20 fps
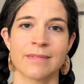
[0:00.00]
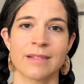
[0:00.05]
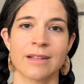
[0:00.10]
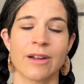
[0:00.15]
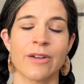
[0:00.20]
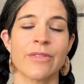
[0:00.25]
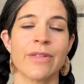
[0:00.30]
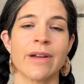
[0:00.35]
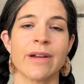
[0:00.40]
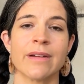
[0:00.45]

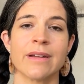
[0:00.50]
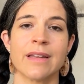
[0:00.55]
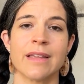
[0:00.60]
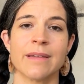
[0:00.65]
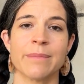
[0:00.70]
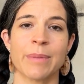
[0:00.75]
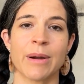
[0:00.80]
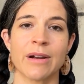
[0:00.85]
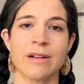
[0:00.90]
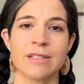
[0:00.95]
Are there any
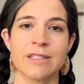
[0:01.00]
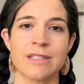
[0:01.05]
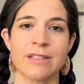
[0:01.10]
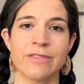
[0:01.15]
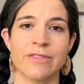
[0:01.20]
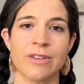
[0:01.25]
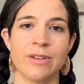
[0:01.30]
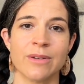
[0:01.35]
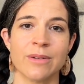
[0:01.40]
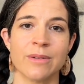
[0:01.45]
parts
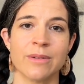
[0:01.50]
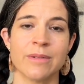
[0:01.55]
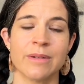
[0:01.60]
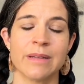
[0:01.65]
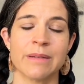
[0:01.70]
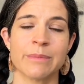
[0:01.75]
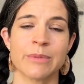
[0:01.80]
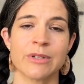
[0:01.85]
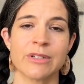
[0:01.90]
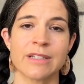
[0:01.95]
of you
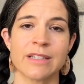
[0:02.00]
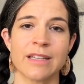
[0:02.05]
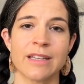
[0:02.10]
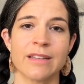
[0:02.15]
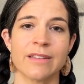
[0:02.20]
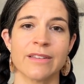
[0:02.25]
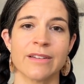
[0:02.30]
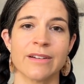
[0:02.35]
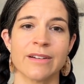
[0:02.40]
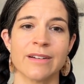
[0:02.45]
in
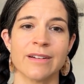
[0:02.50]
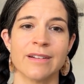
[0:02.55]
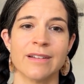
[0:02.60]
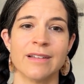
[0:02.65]
particular